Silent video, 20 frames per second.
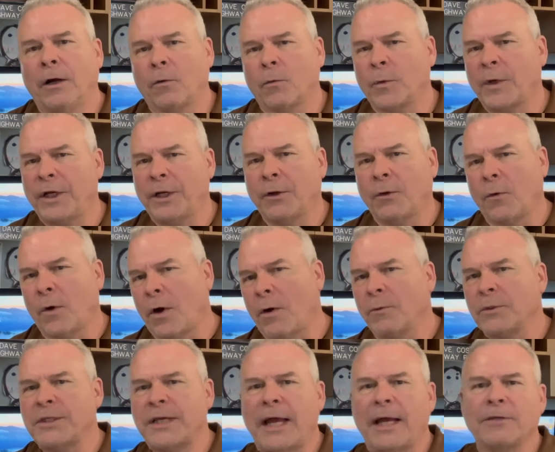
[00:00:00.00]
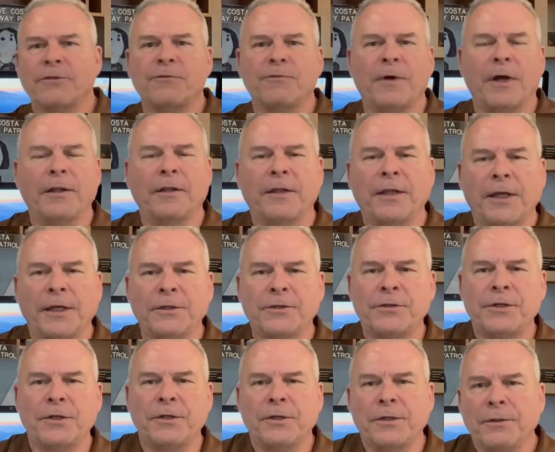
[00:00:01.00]
Reno always has fun things
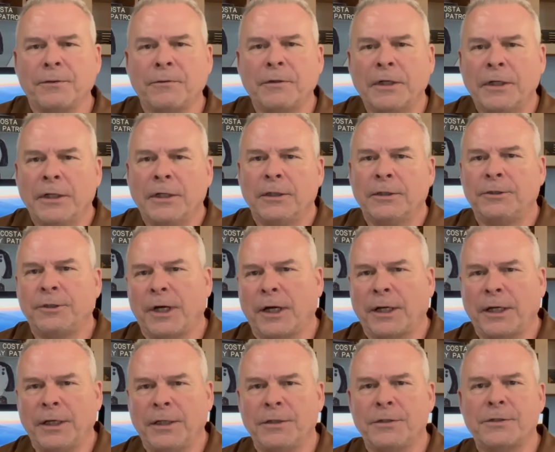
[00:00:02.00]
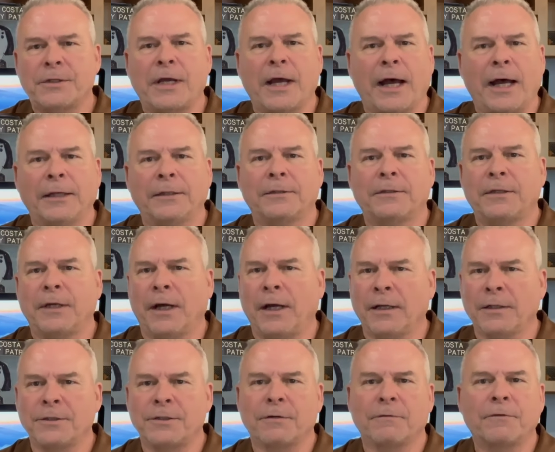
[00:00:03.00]
to do. Truckee's got
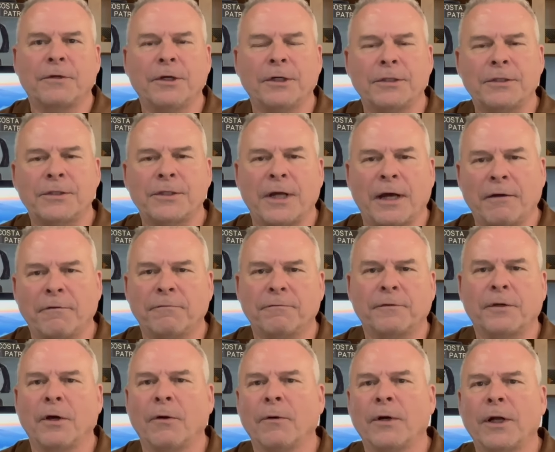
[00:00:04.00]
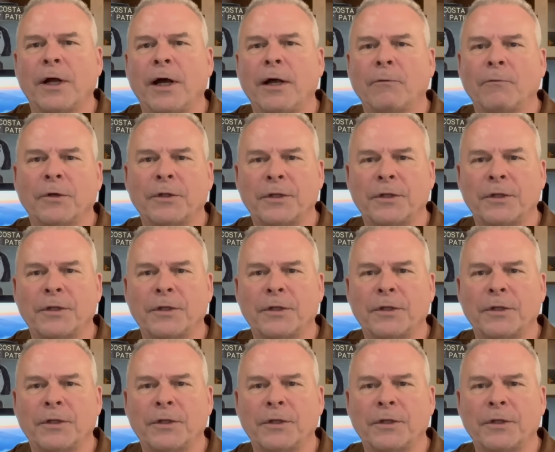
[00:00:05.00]
tons of good stuff going on